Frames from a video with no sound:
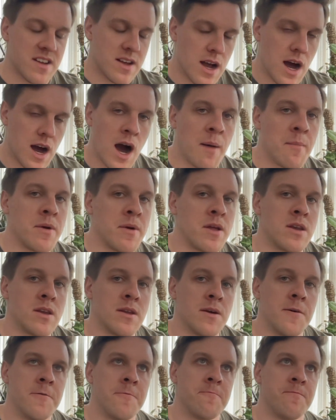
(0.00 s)

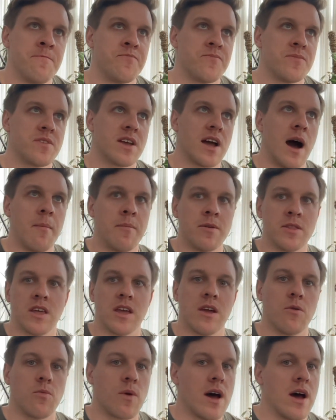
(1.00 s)
commonly
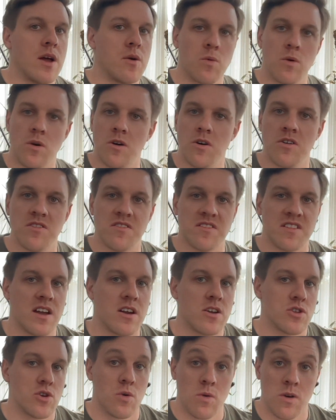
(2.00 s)
read words that a
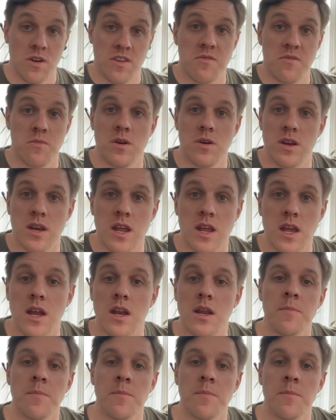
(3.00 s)
tourist would need